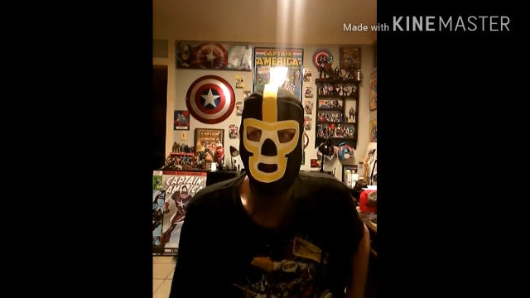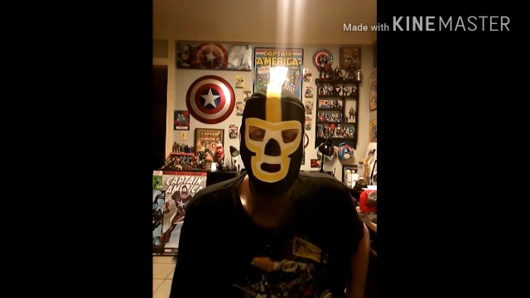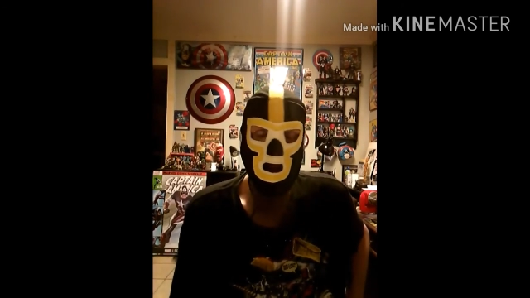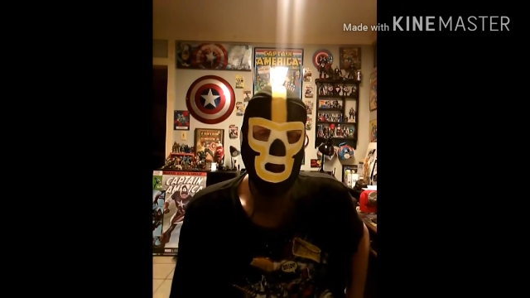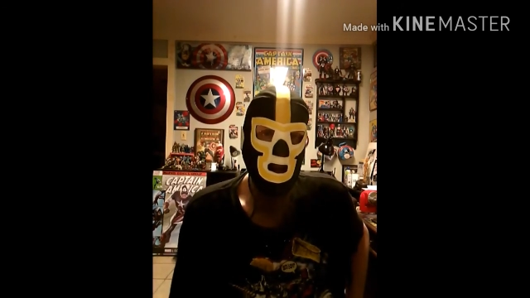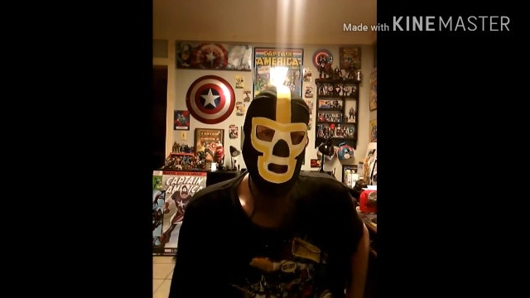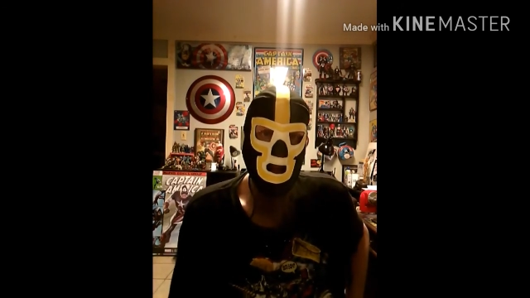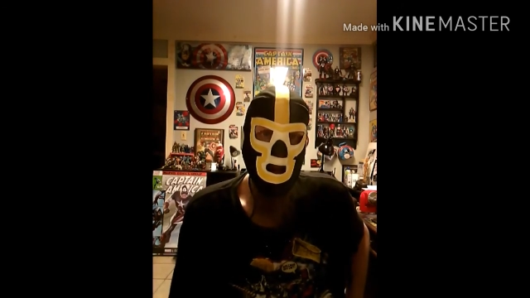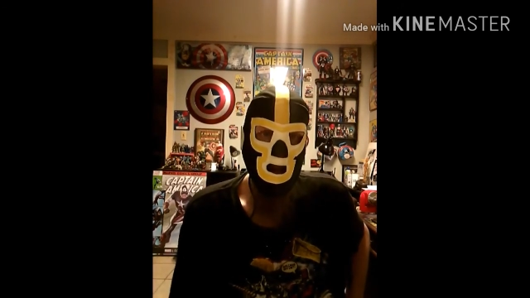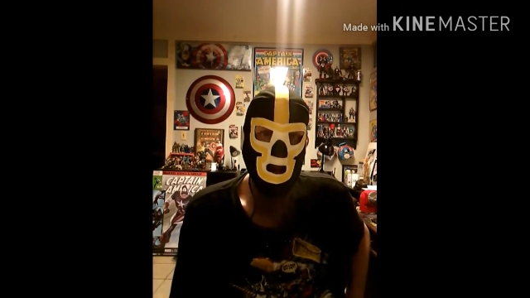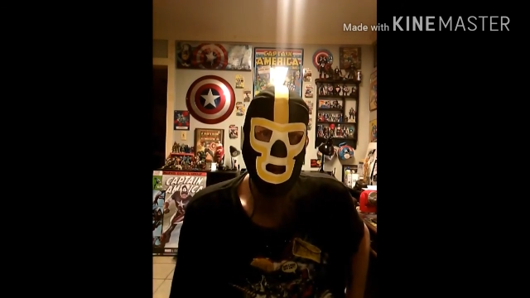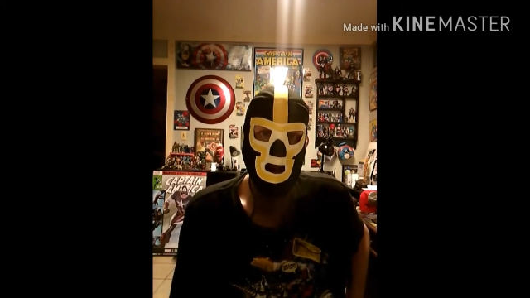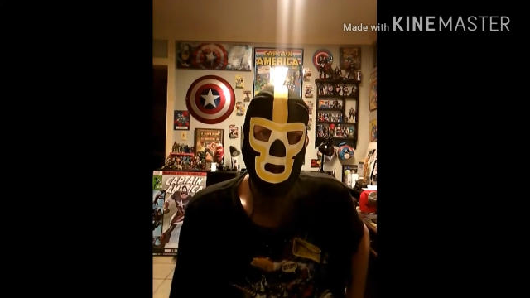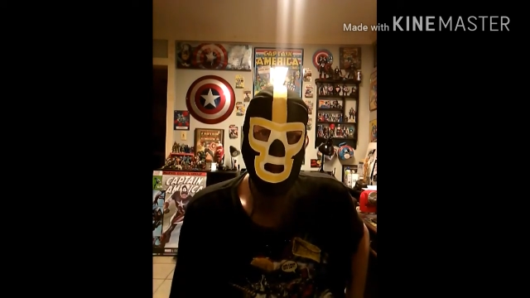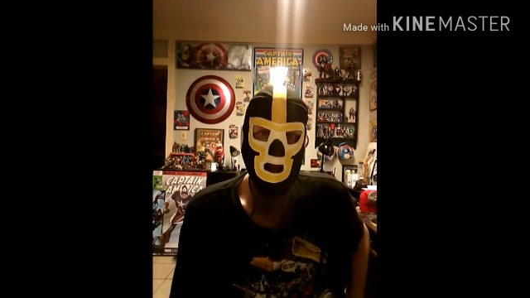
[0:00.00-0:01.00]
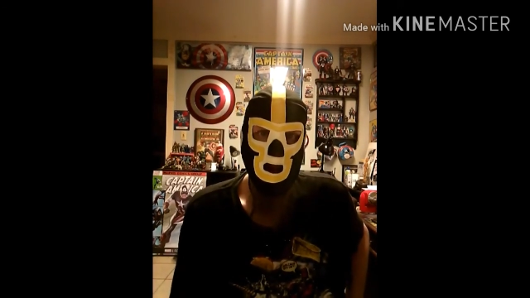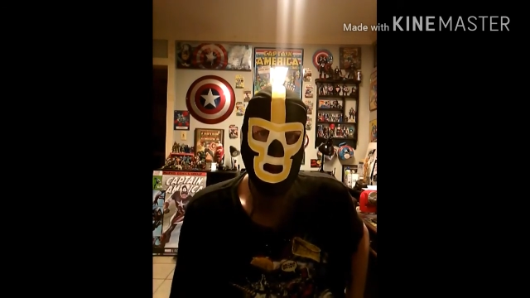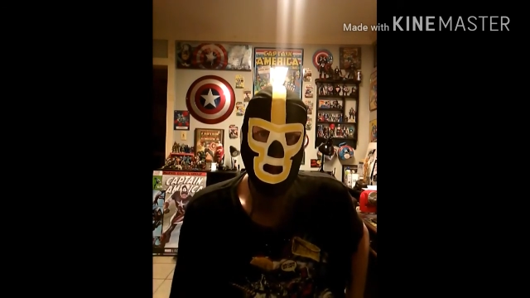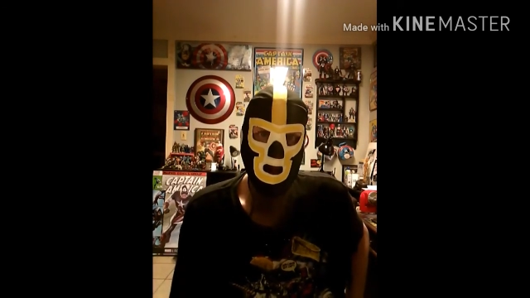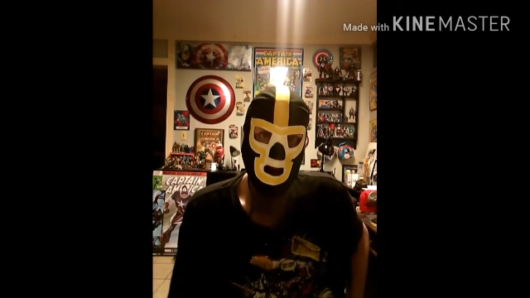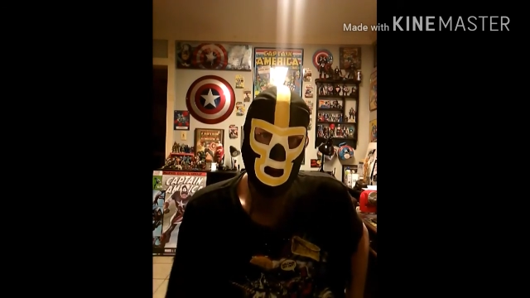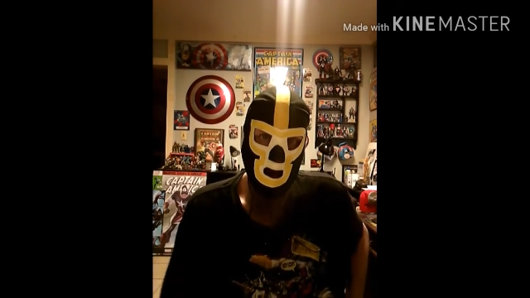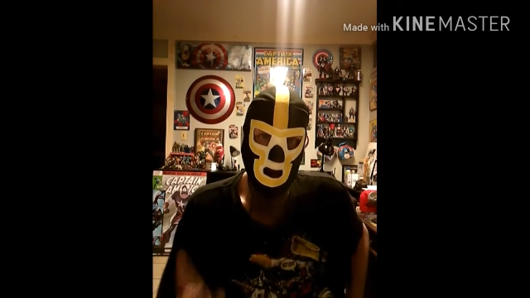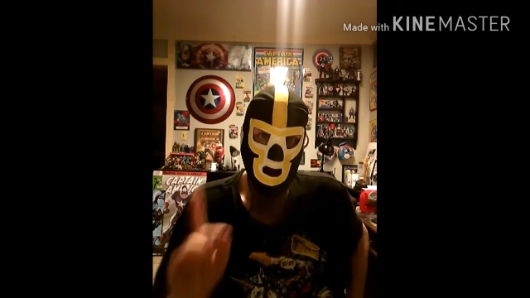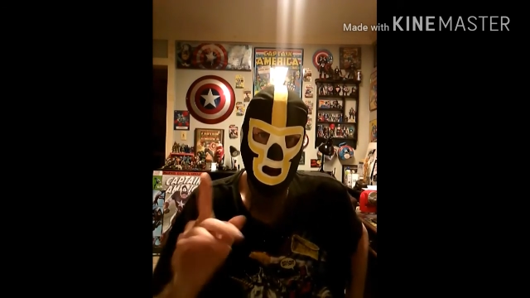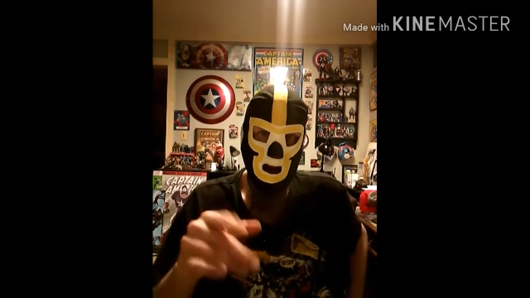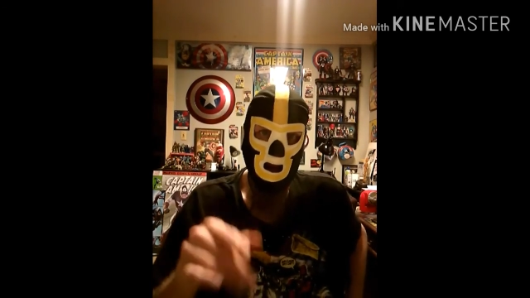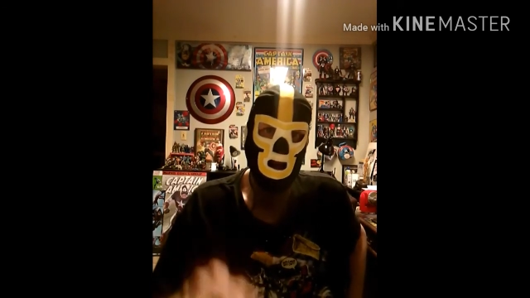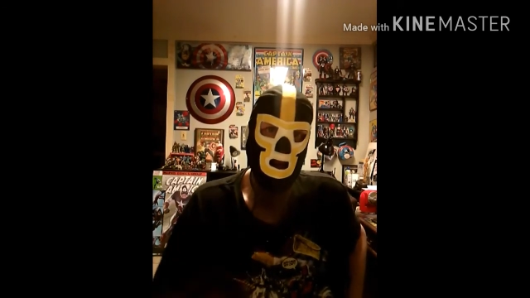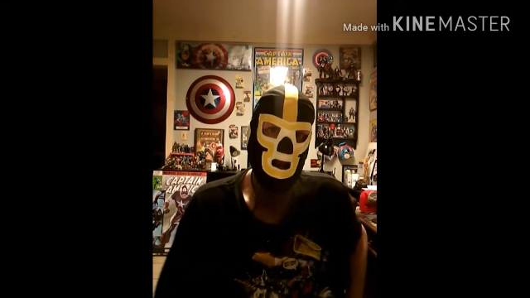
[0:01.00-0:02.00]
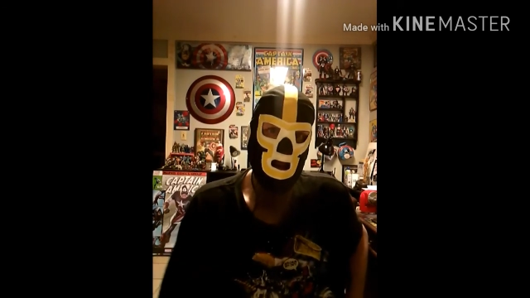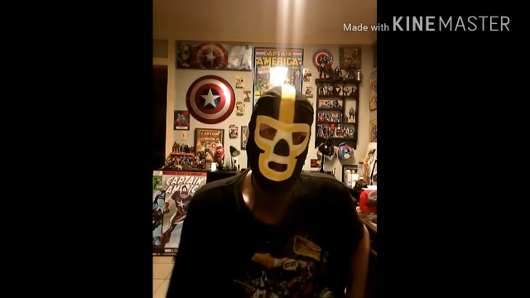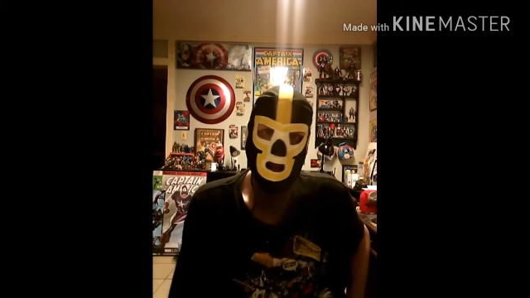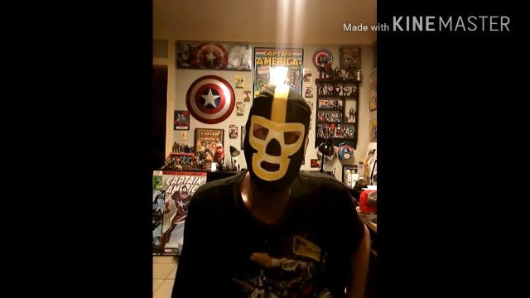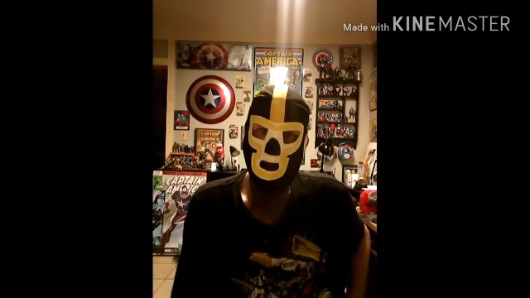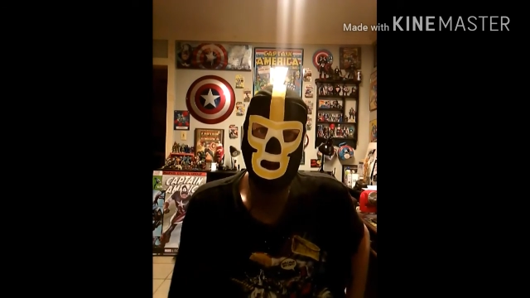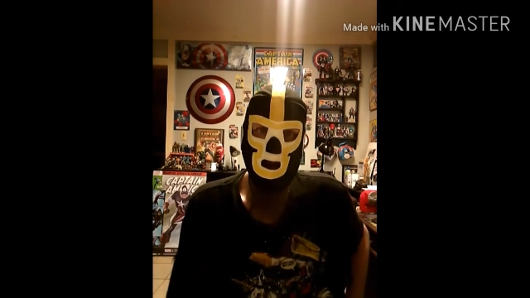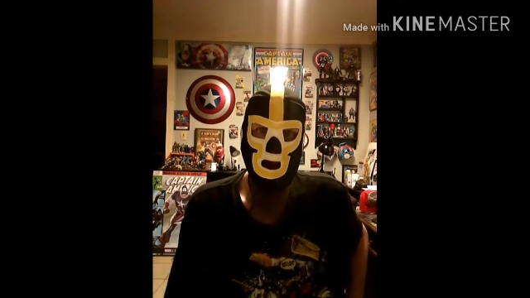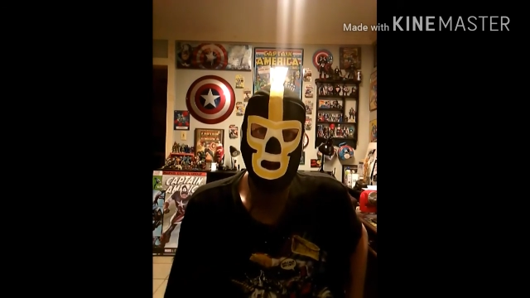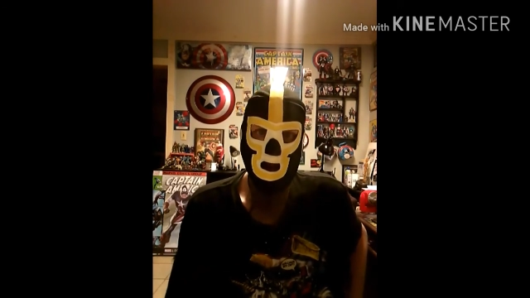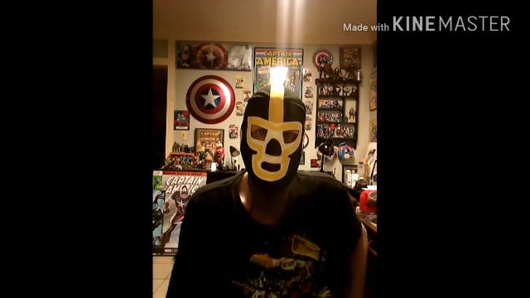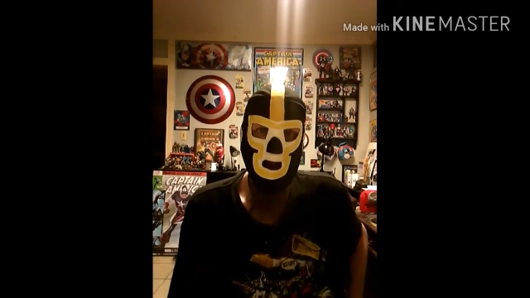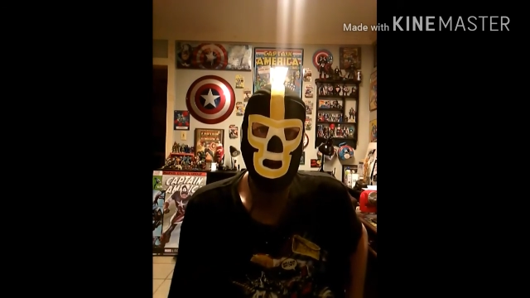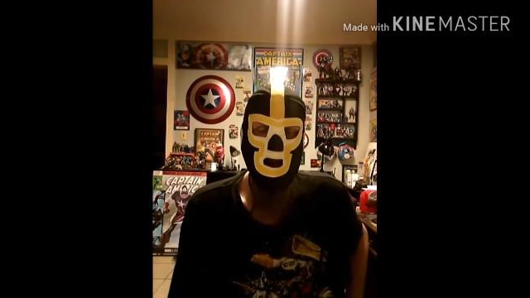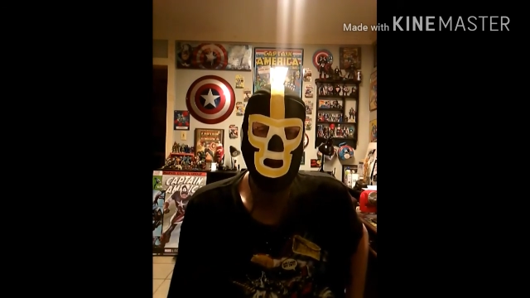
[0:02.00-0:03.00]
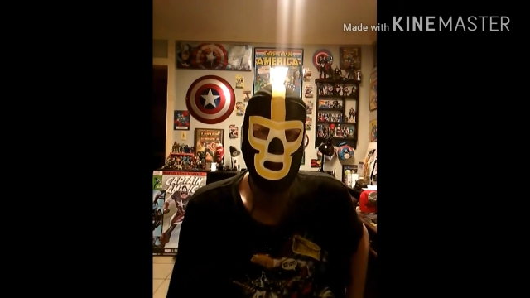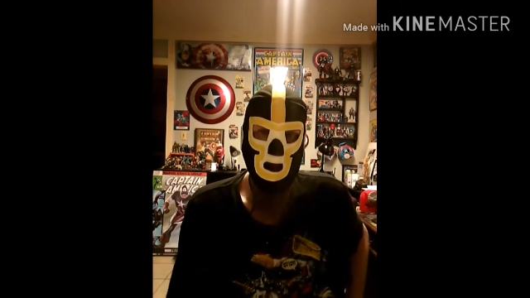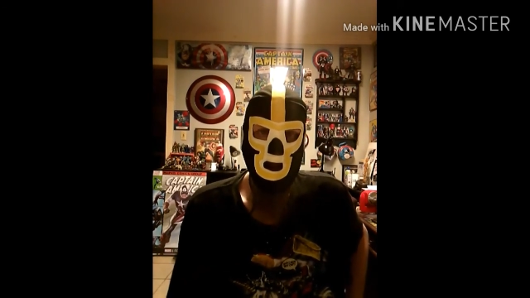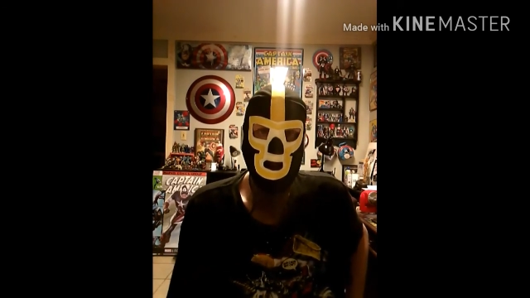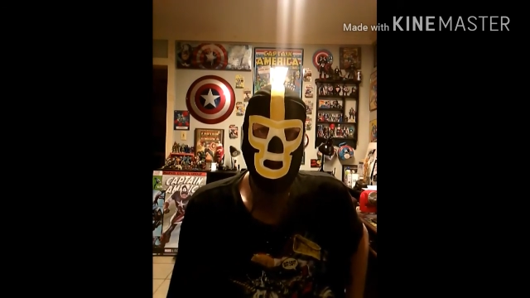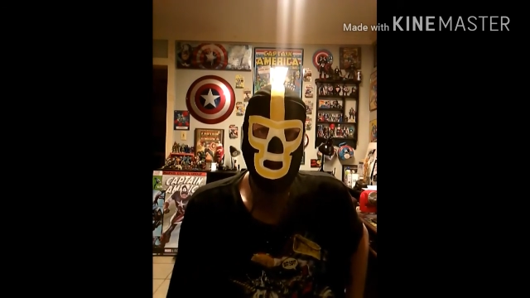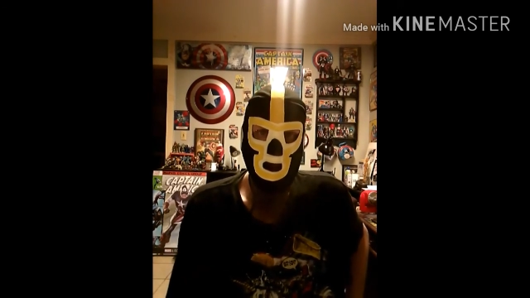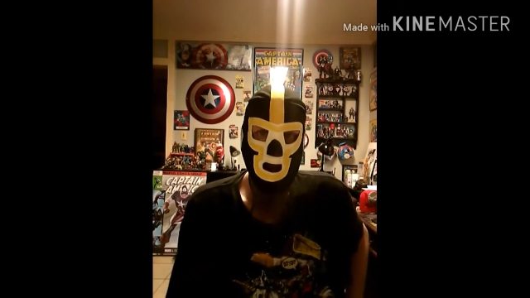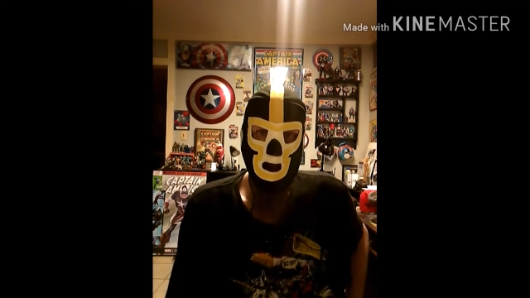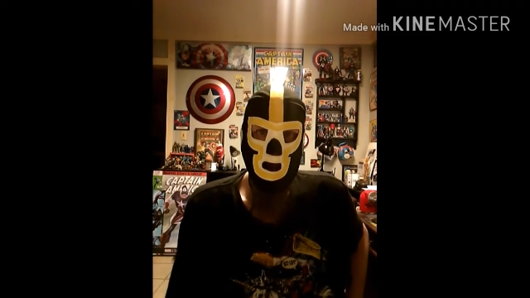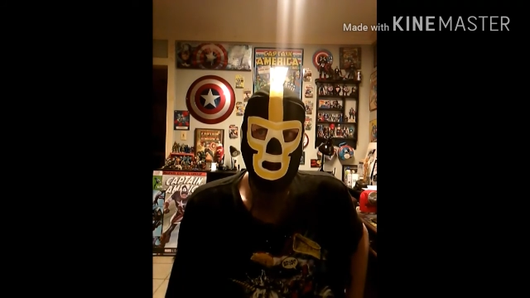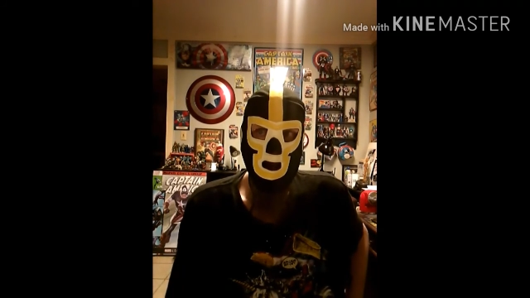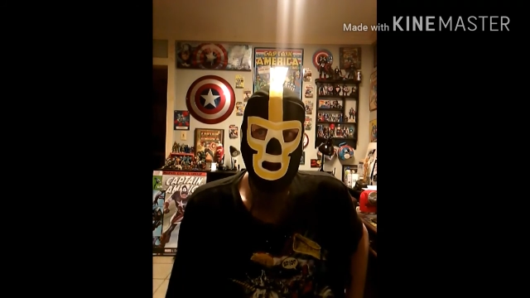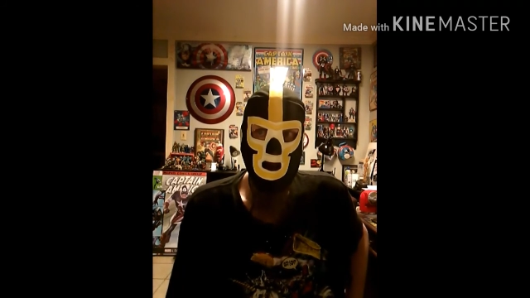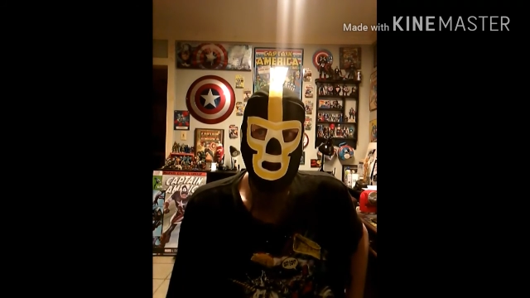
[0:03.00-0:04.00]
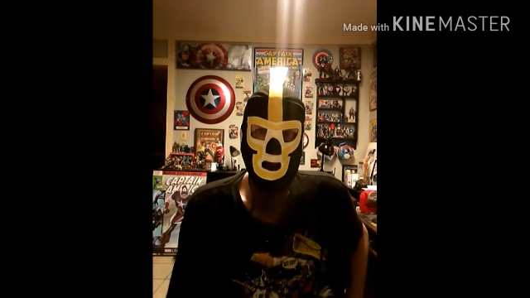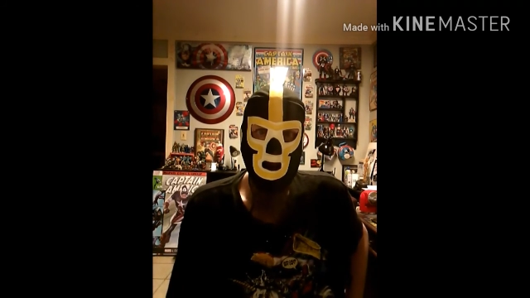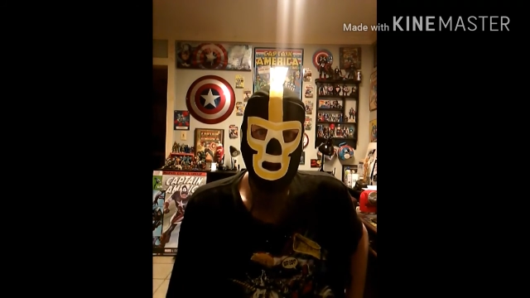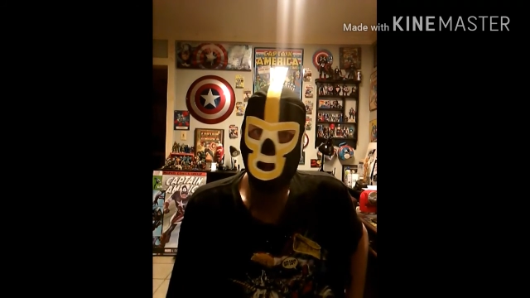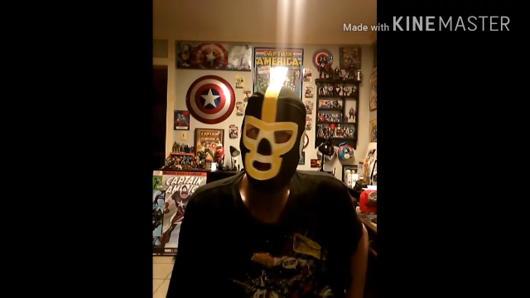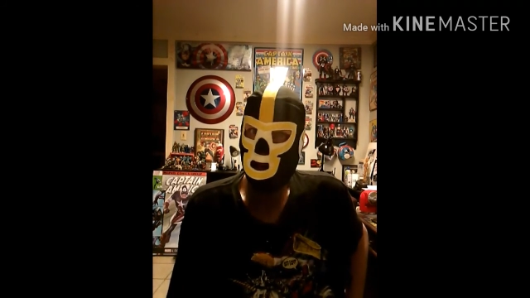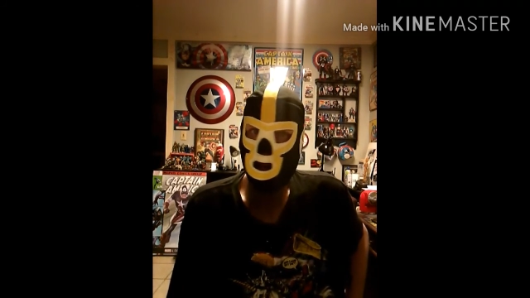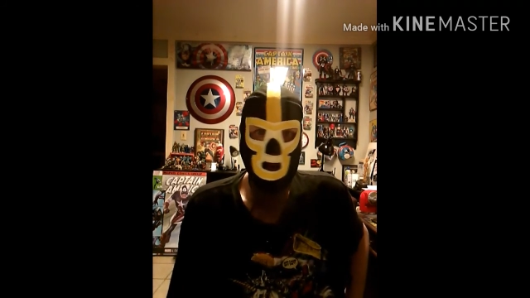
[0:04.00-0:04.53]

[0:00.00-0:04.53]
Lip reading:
[unreadable: no face in view]